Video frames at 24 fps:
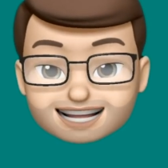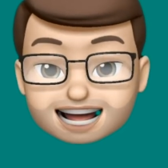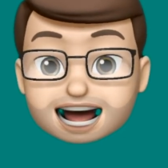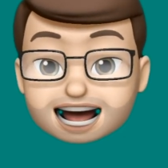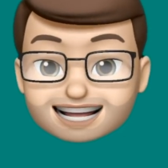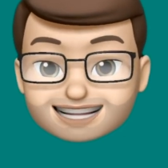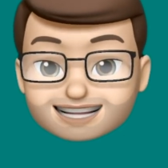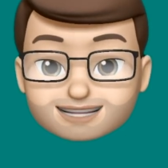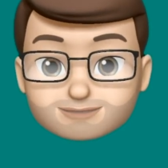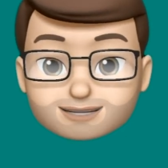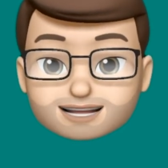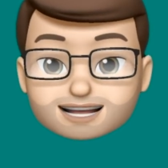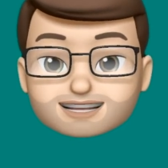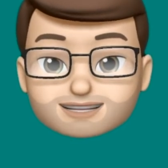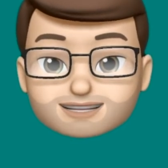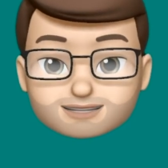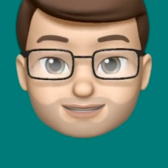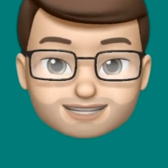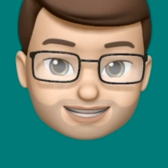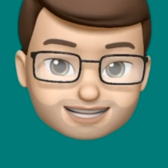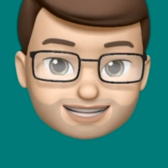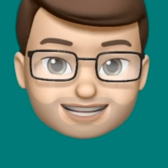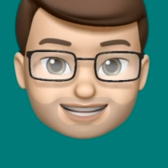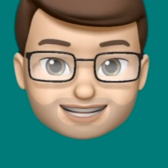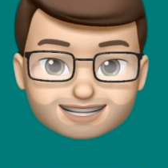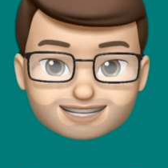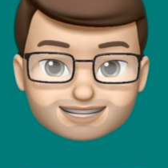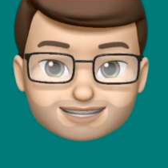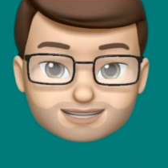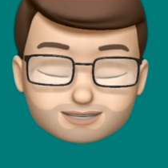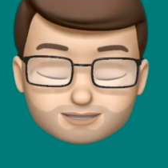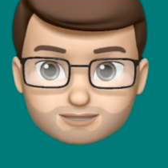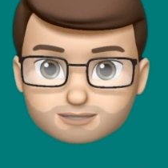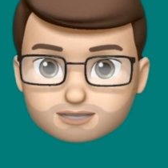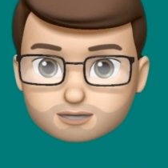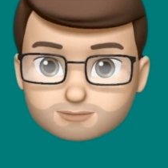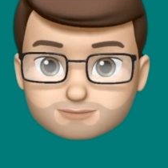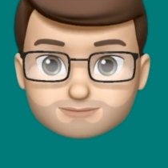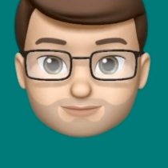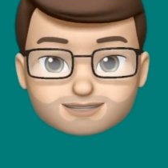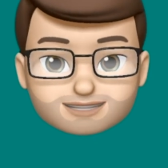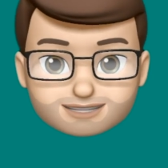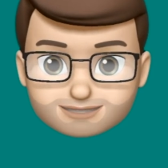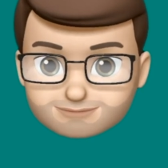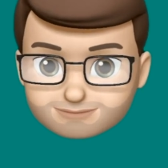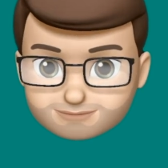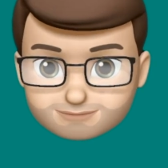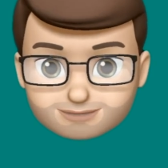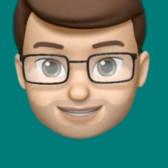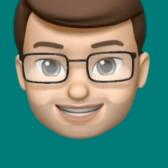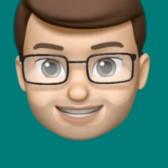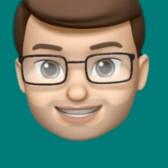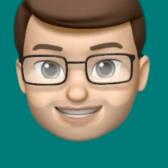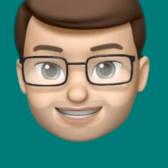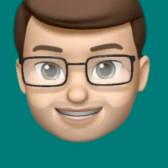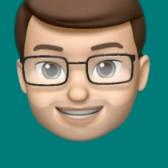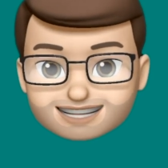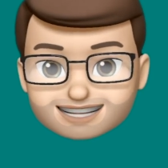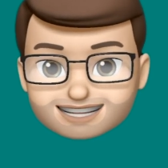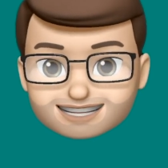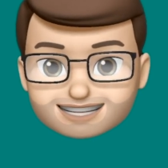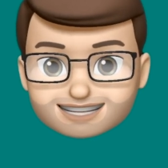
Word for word: anywhere you like, on top of a different picture,